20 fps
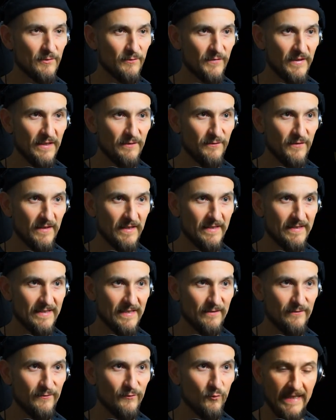I hadn't
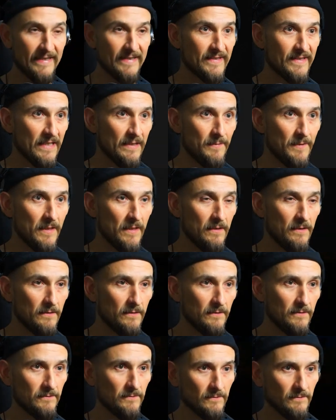had a bite yet, but
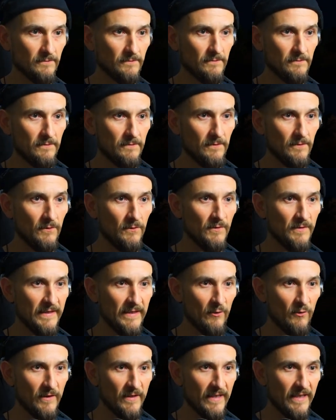now hooked,
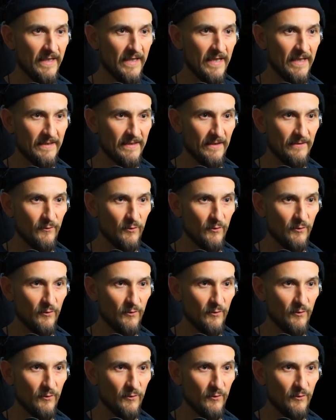yes,